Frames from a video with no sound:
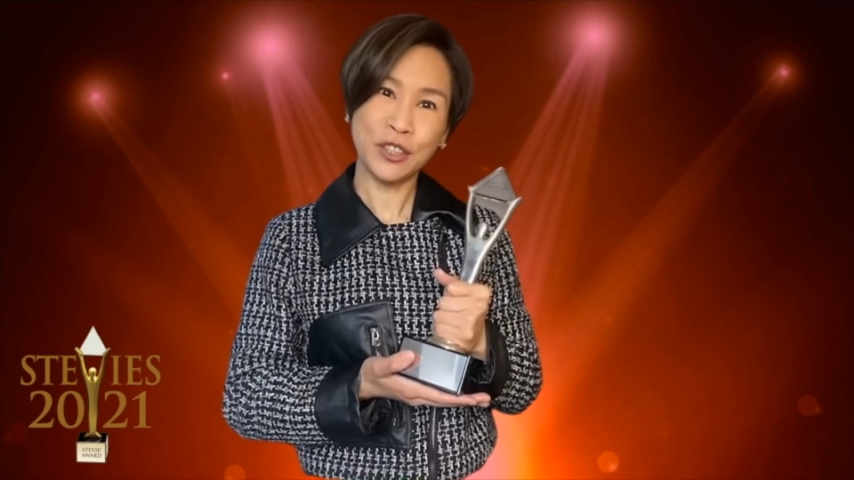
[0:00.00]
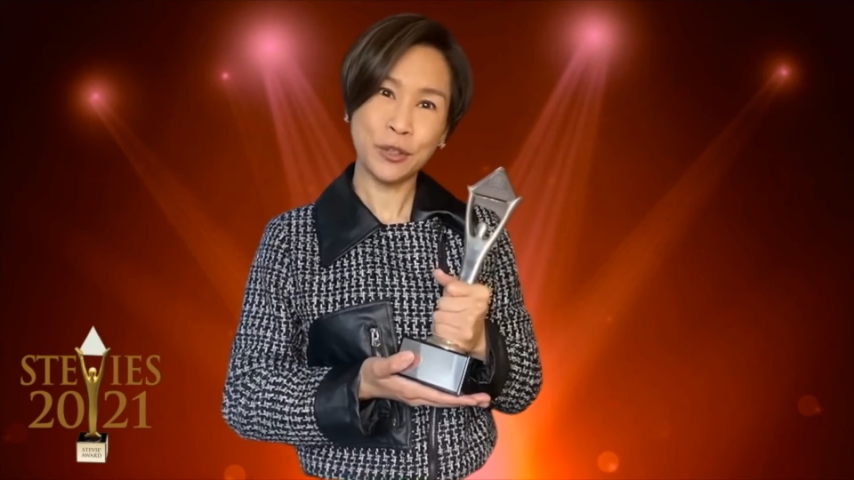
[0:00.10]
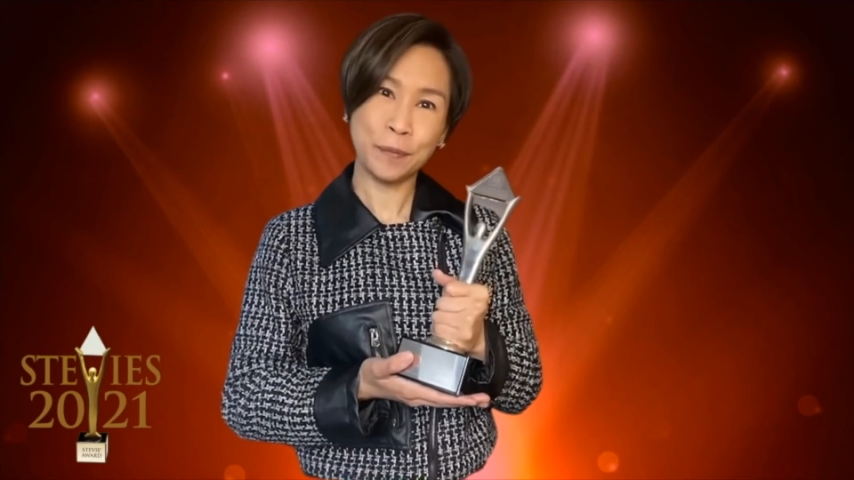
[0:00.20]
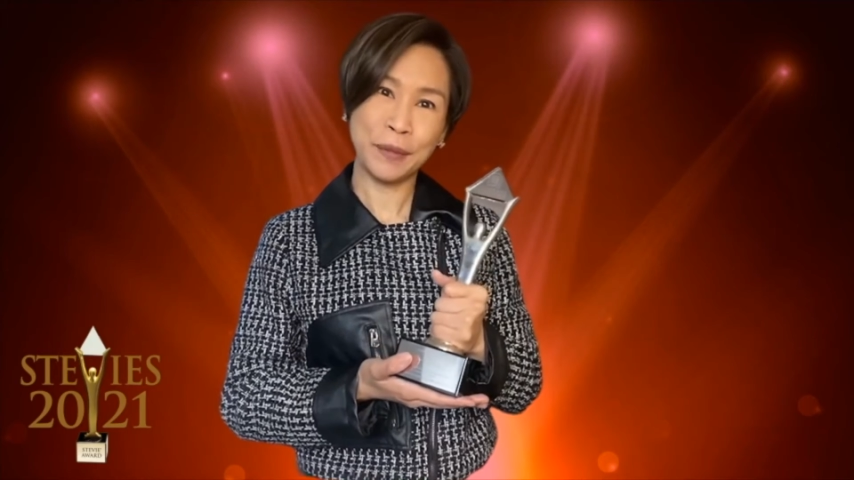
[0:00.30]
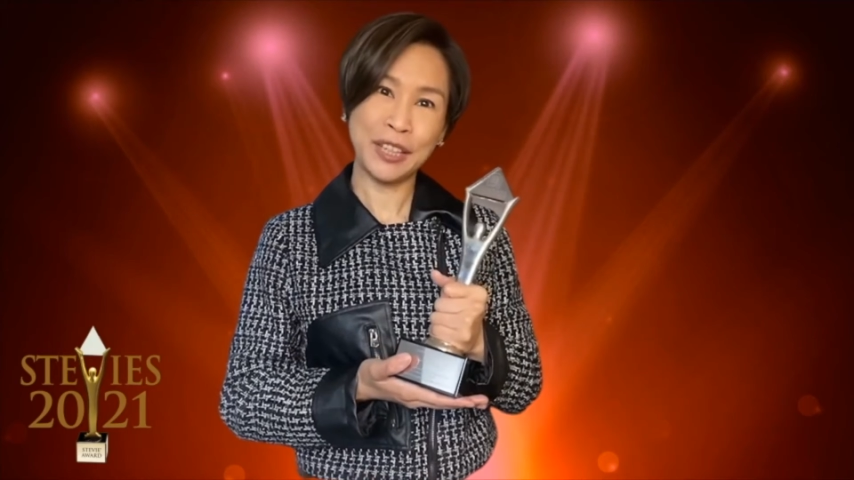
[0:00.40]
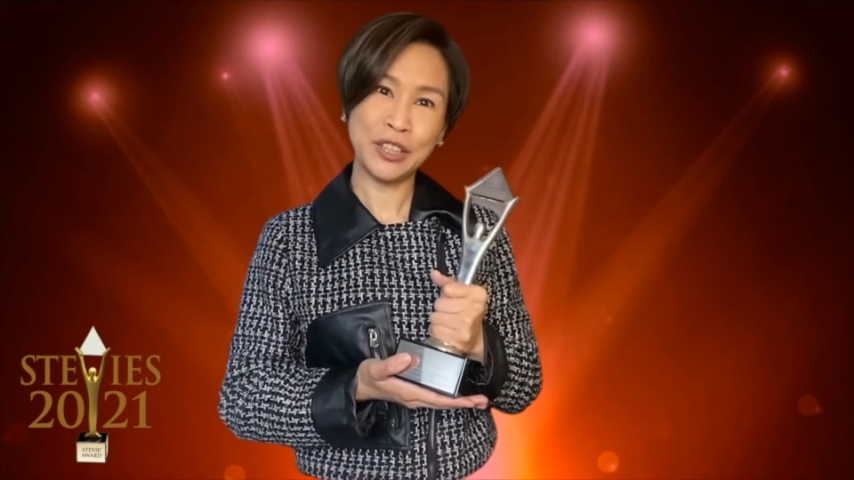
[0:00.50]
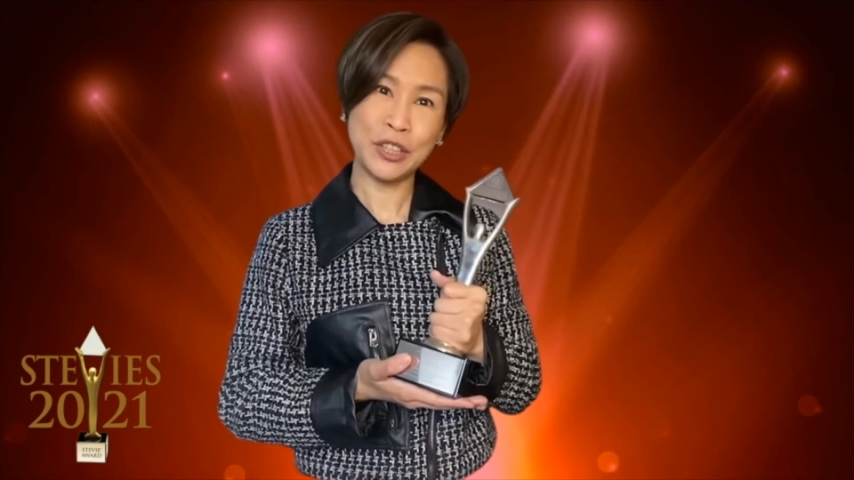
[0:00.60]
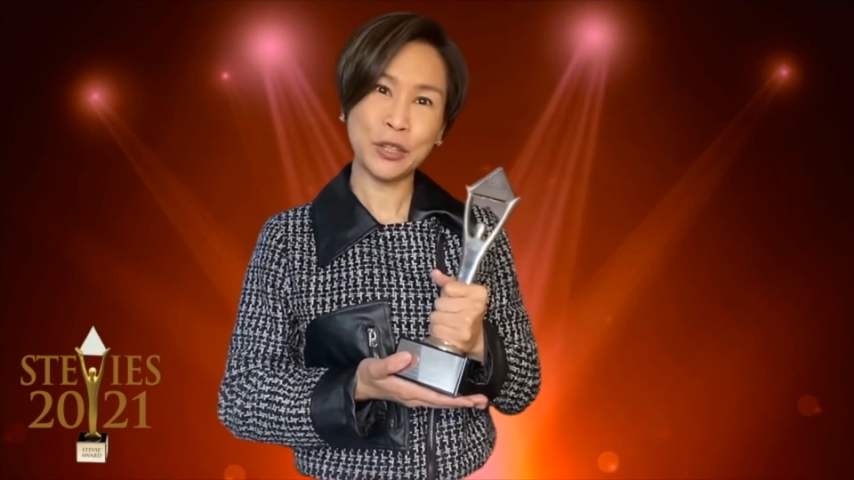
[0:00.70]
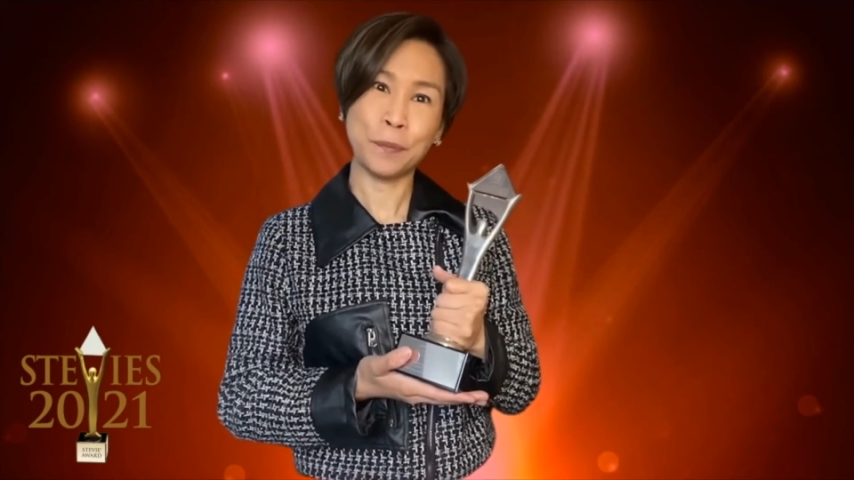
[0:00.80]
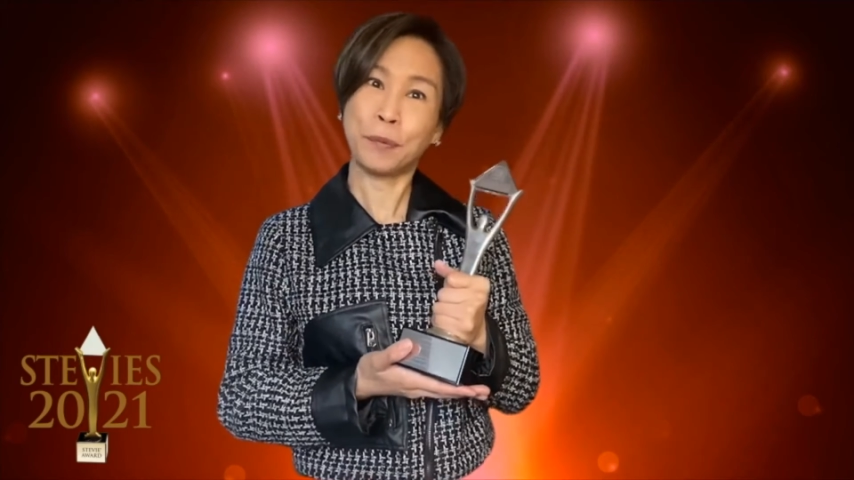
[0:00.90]
to me
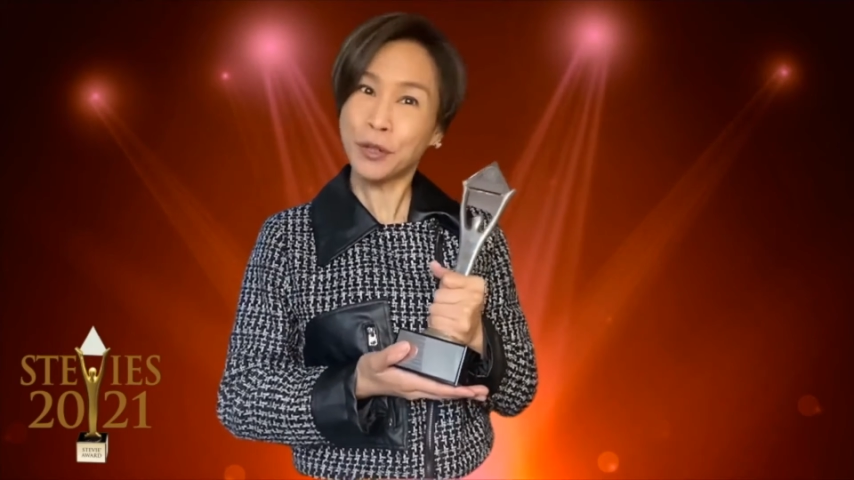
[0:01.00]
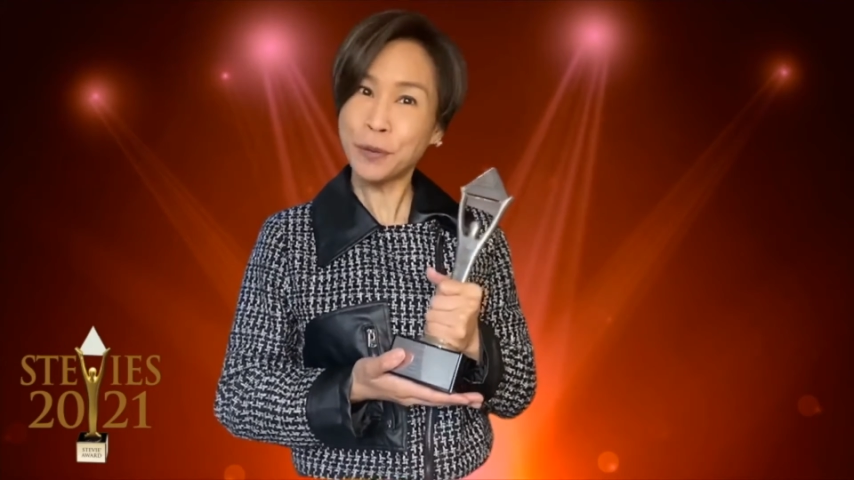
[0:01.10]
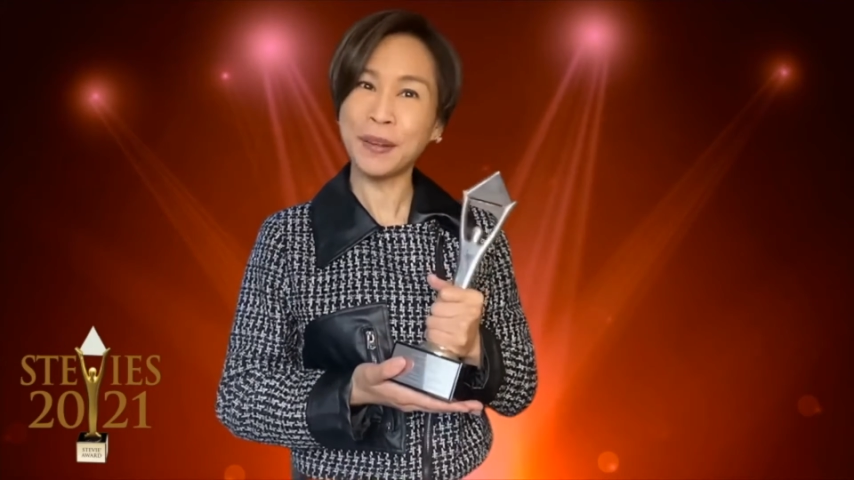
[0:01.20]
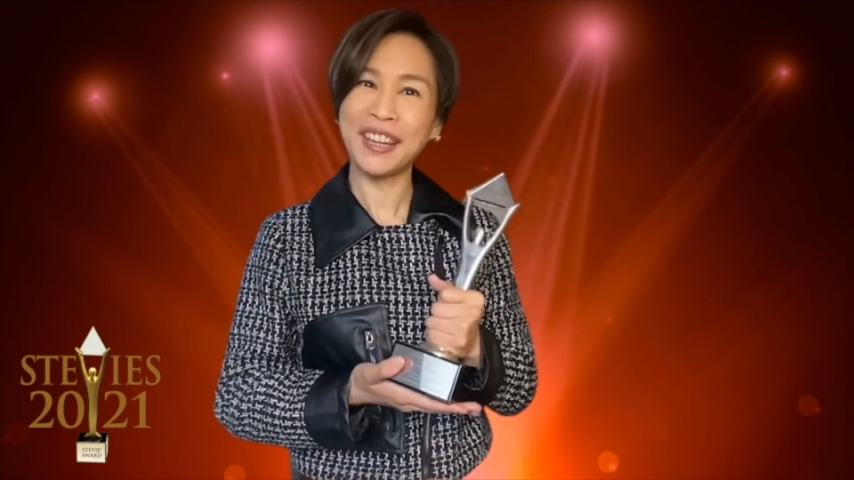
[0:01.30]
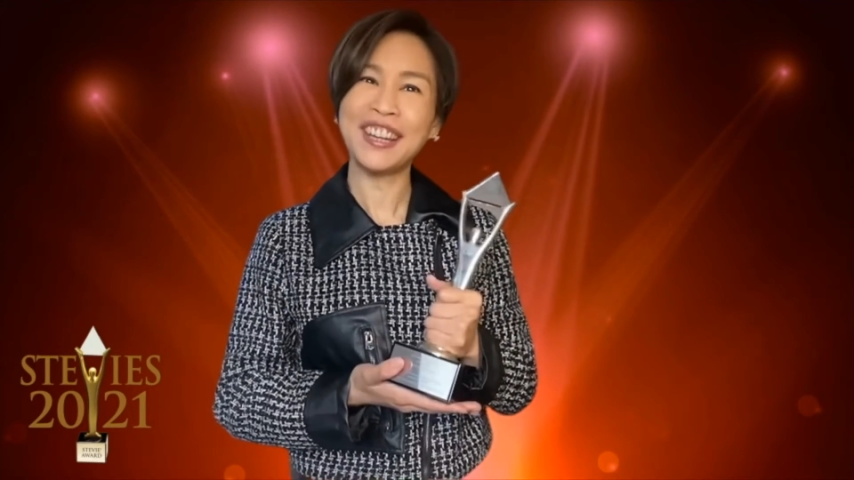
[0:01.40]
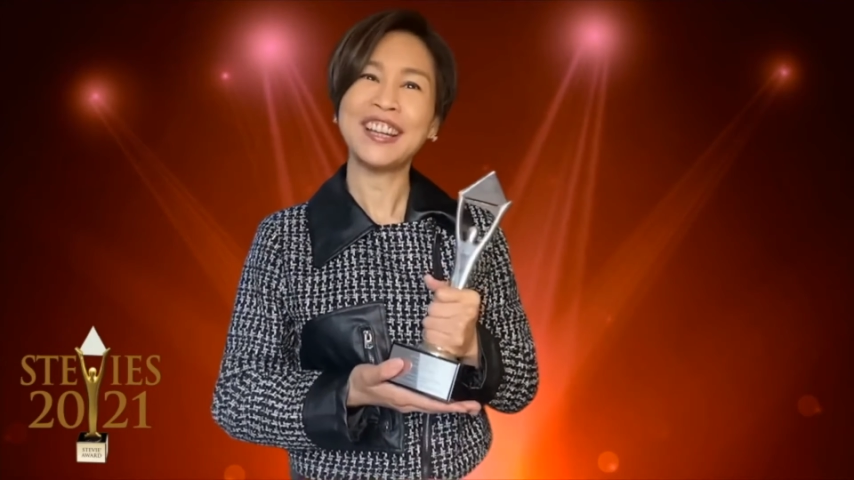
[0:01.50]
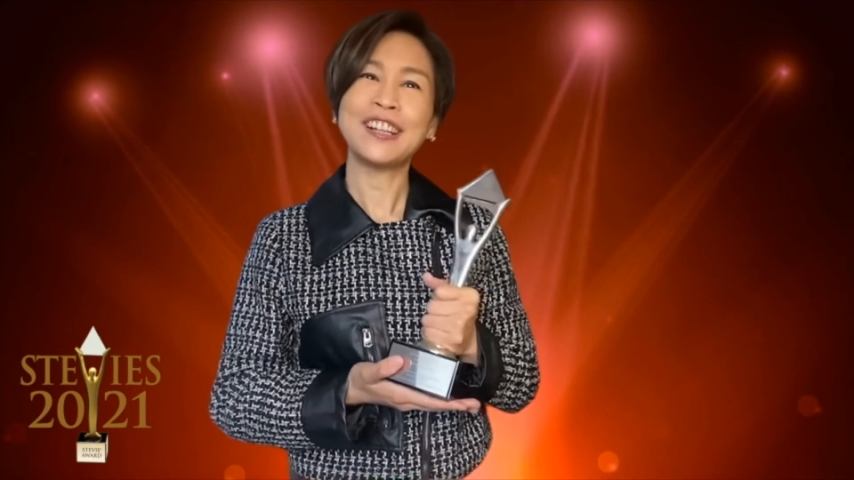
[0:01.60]
to push me